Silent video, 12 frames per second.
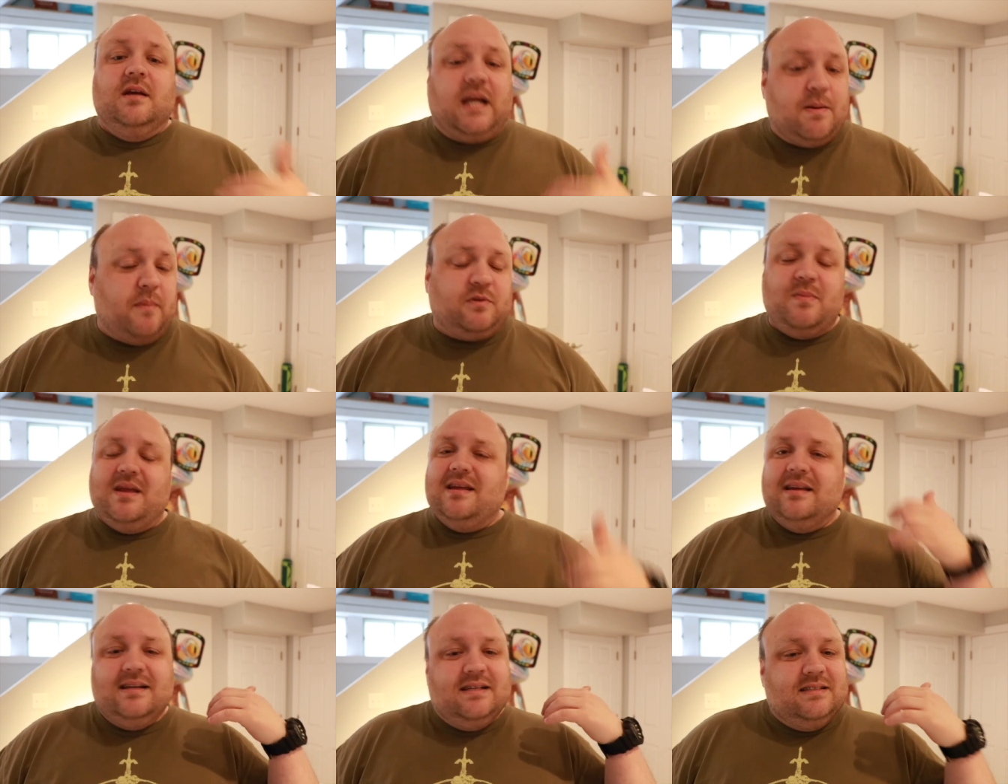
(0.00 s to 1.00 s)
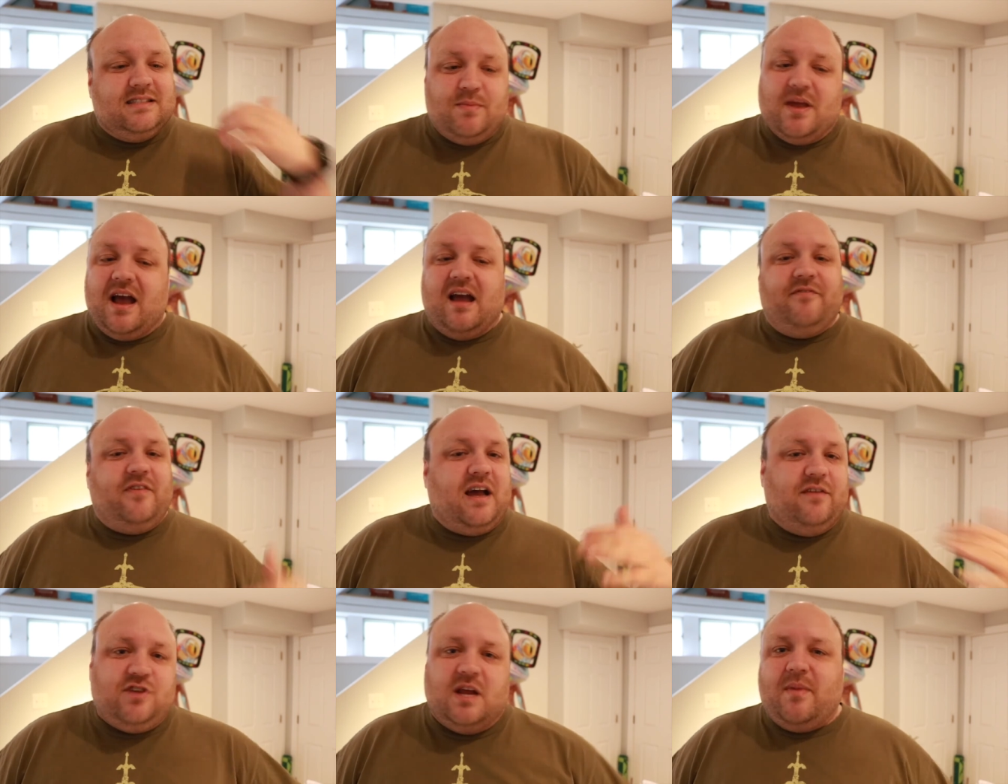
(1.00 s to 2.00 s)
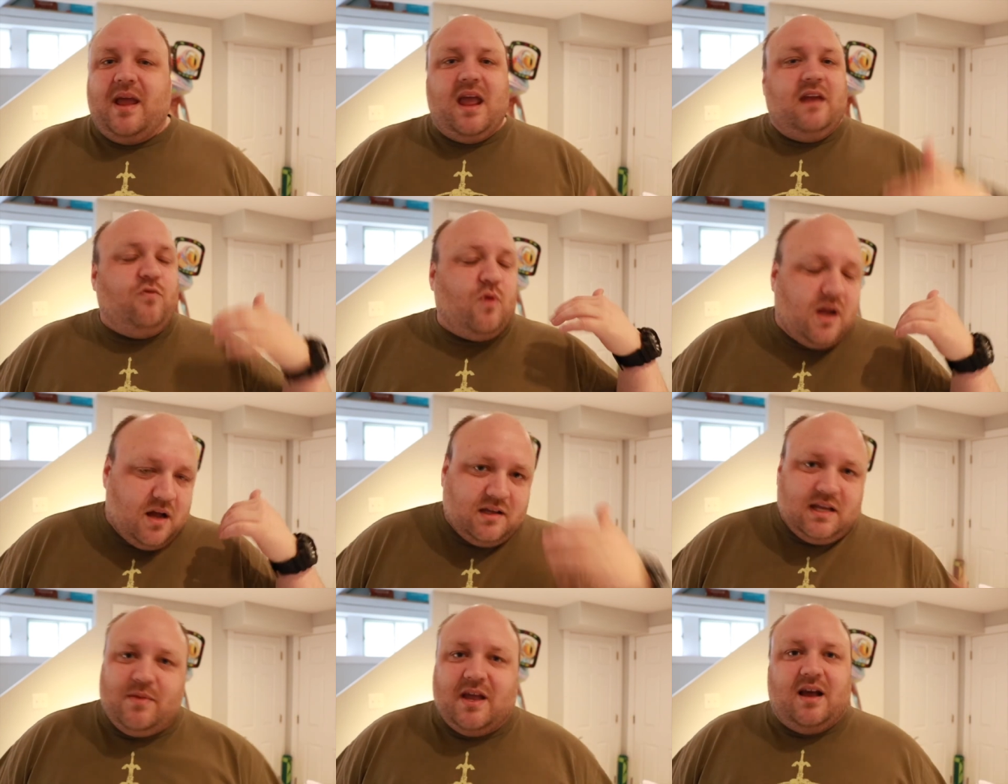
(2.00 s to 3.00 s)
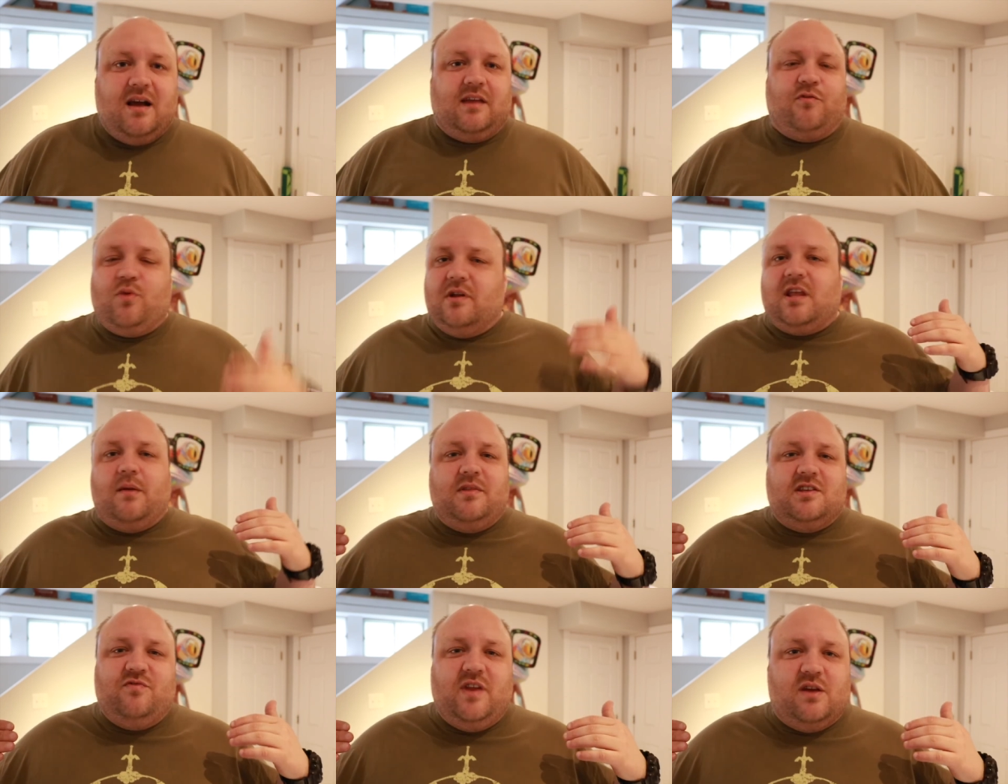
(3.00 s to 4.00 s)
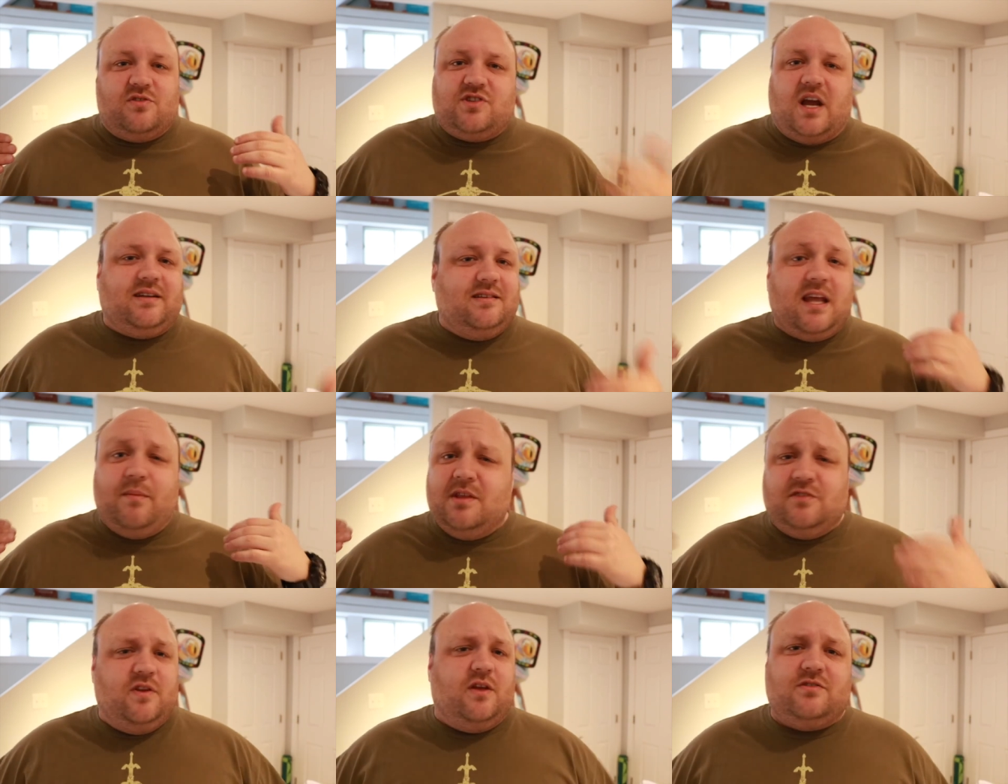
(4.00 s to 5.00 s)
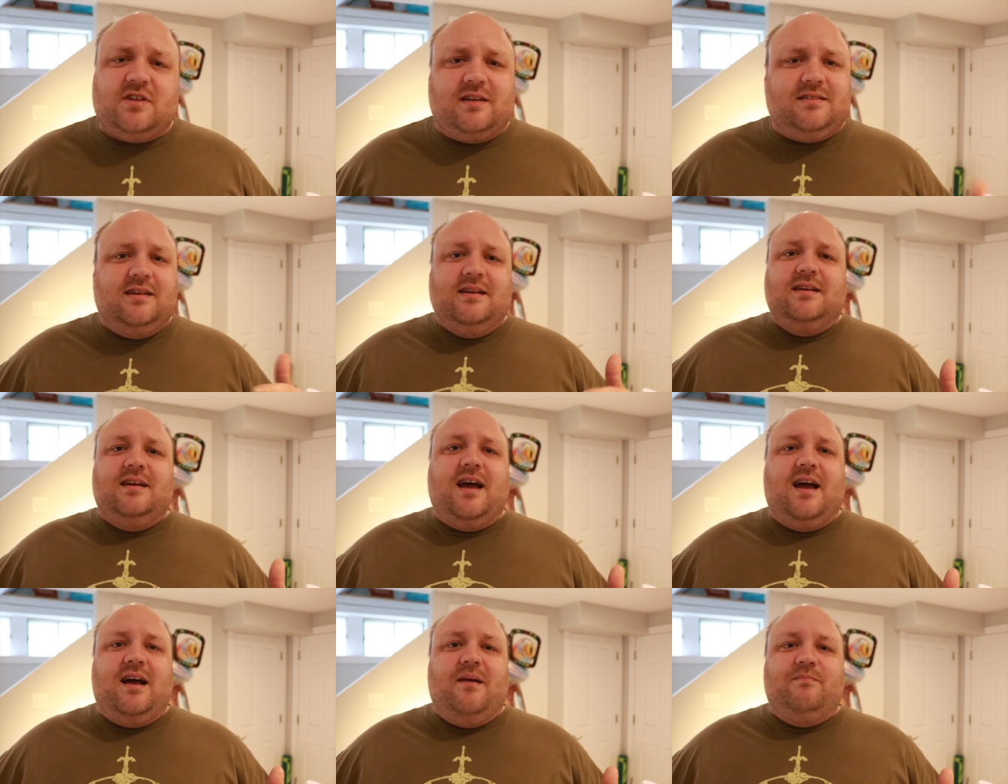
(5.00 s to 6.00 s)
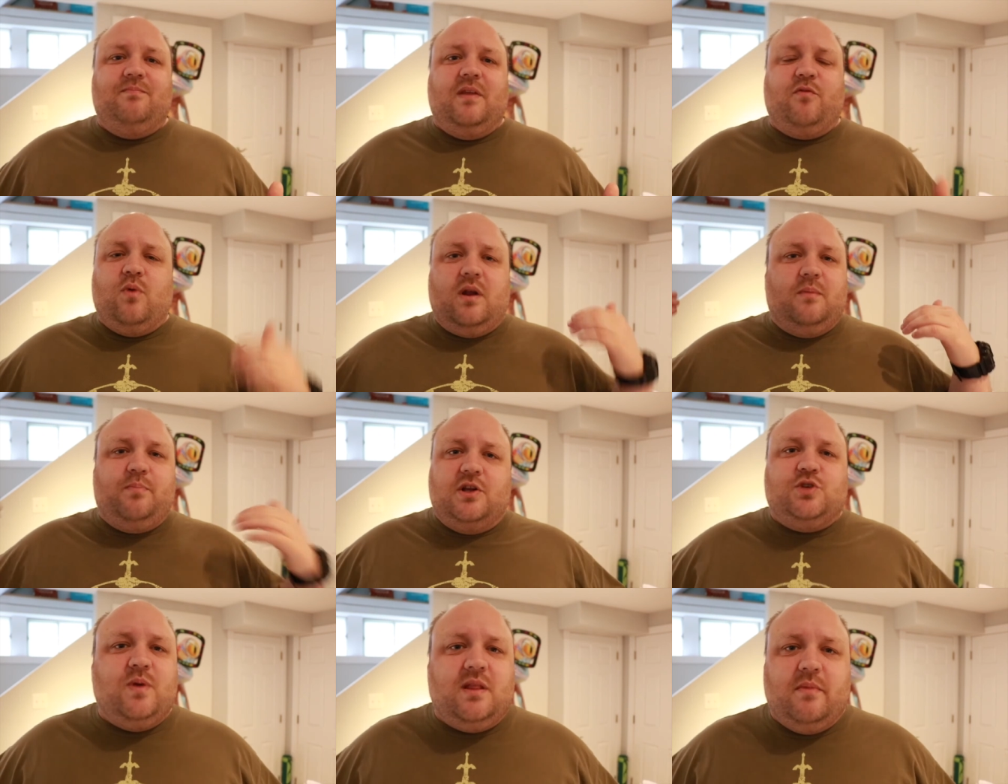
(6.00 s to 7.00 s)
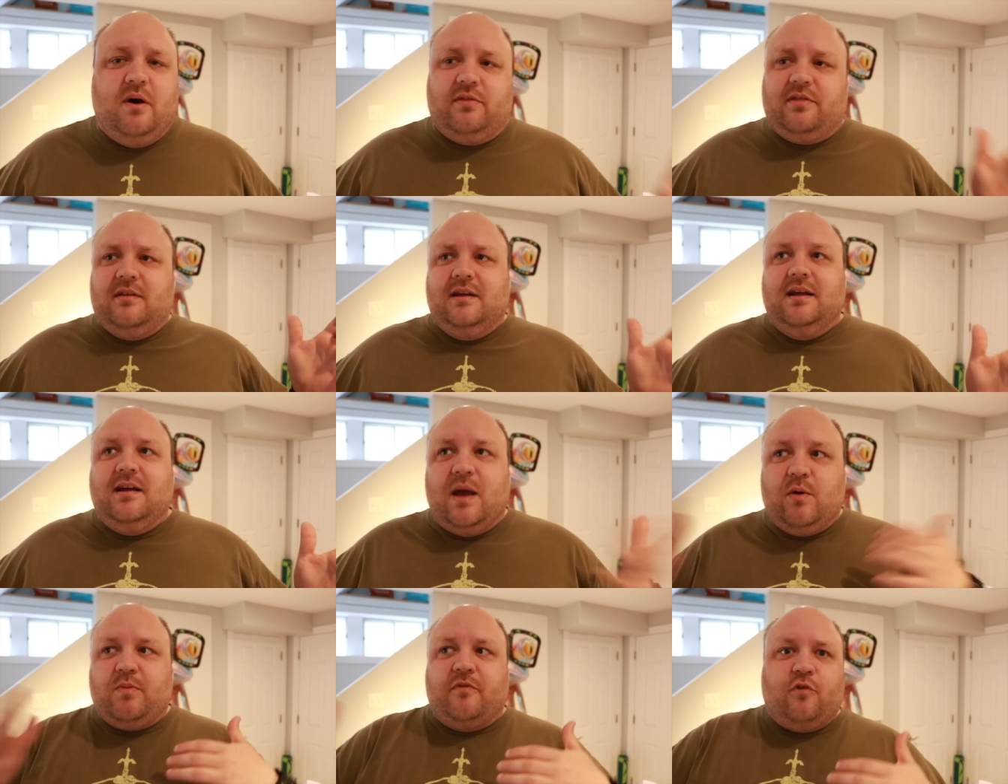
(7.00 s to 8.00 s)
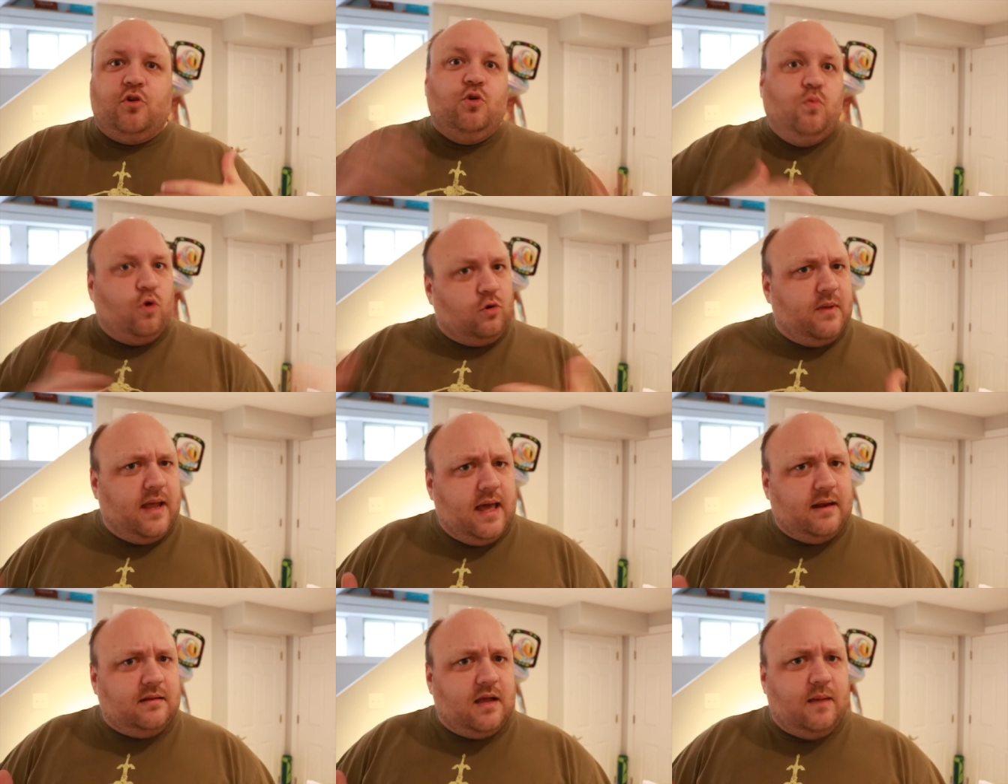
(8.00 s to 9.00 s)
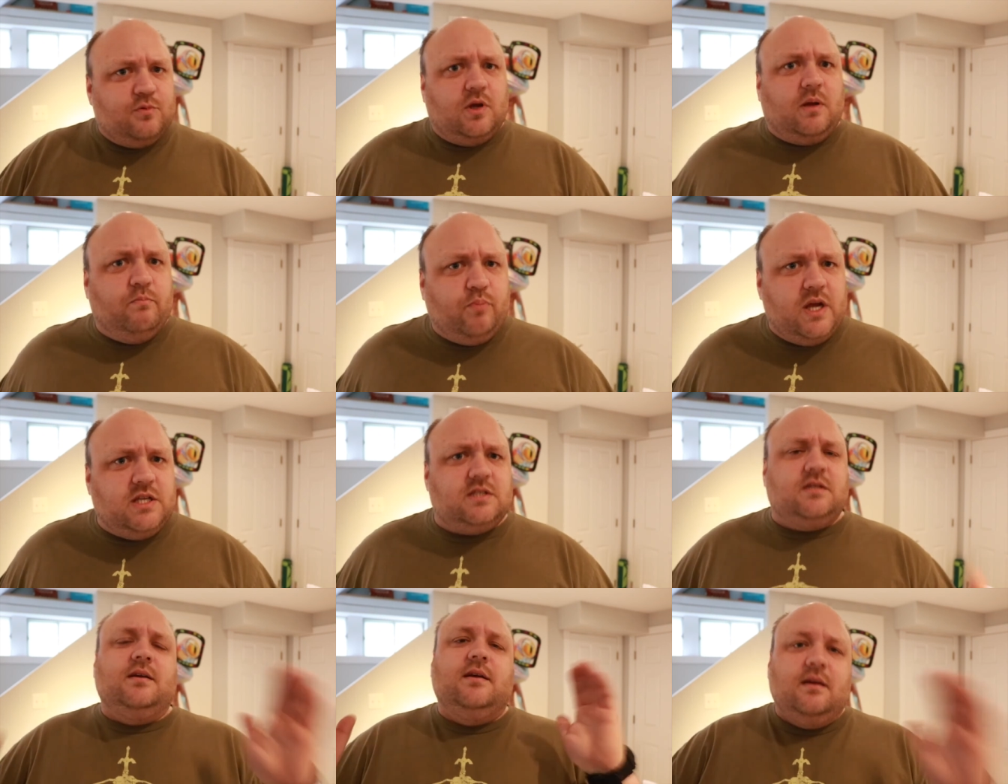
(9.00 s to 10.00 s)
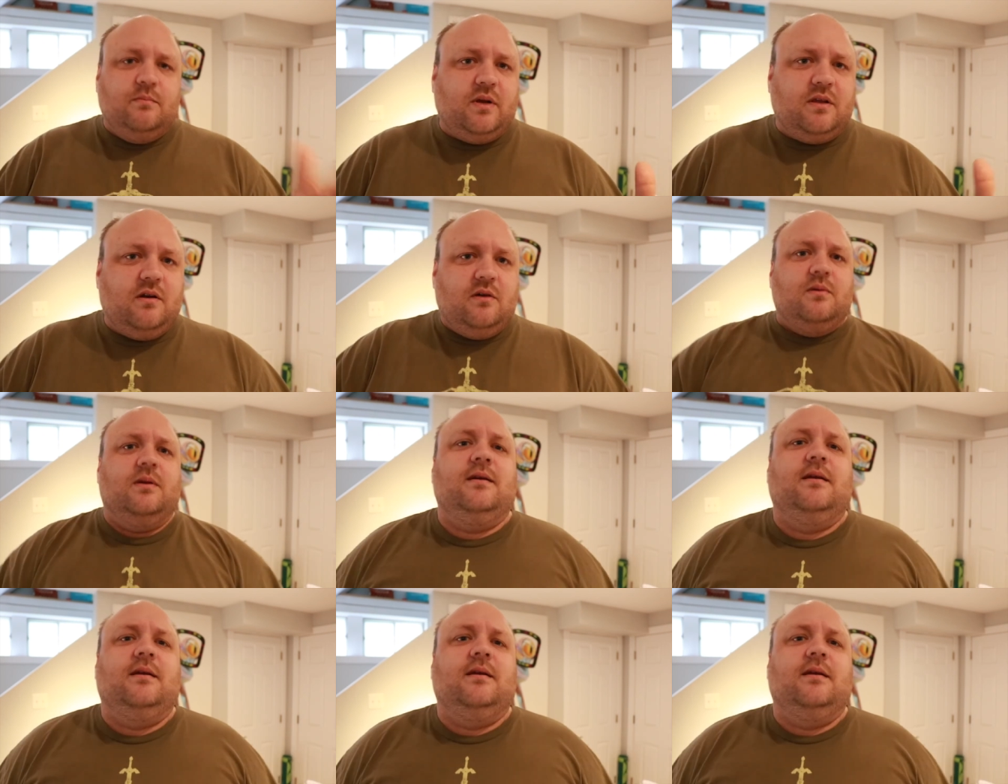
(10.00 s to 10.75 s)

Come up to me, give me a high five, shake my hand. If you want a hug, give me a hug. If you want to tell me this video sucked, tell me this video sucked. If you want to punch me in the mouth, I would prefer you warn me ahead of time so I can brace. But, you know,